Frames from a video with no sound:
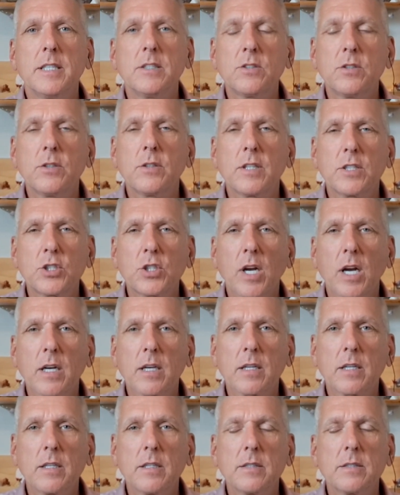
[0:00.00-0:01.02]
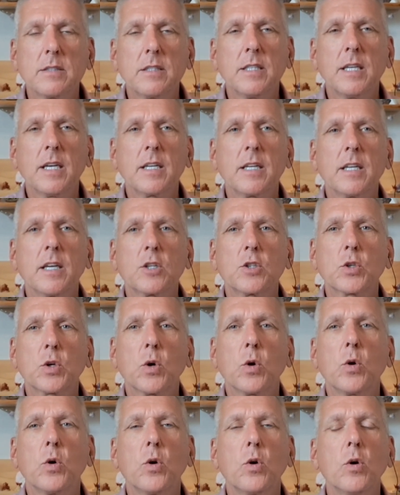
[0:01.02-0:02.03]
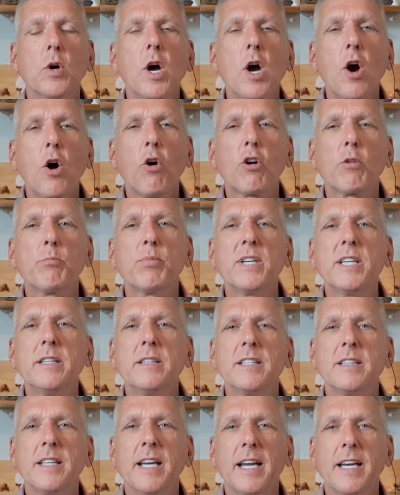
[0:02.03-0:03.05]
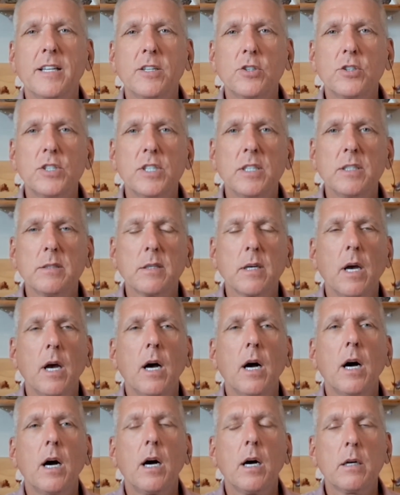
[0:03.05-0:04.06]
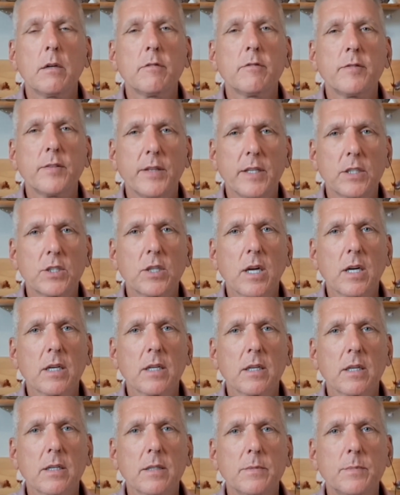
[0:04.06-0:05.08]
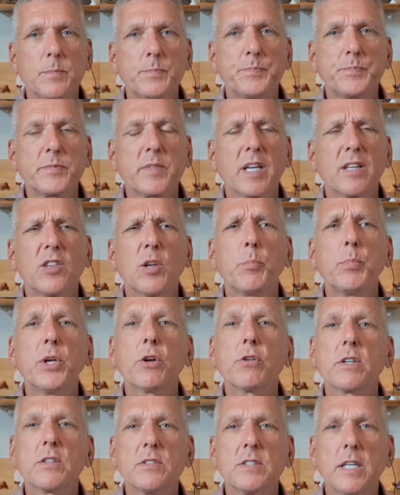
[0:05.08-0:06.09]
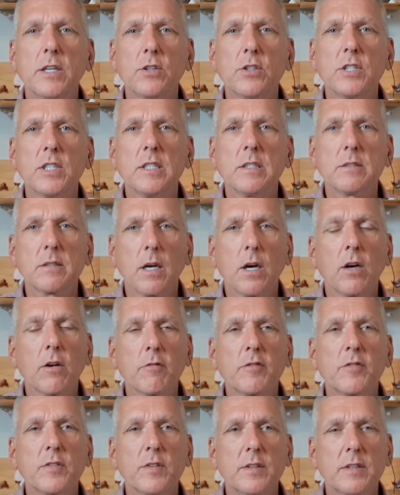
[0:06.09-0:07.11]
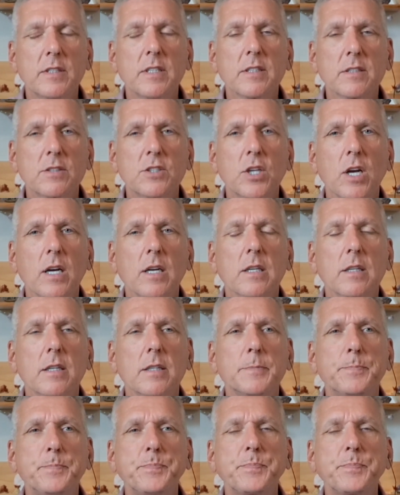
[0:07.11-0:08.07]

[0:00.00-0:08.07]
into the chakra, or breathe in the energies of the chakra, the purest energies of this chakra.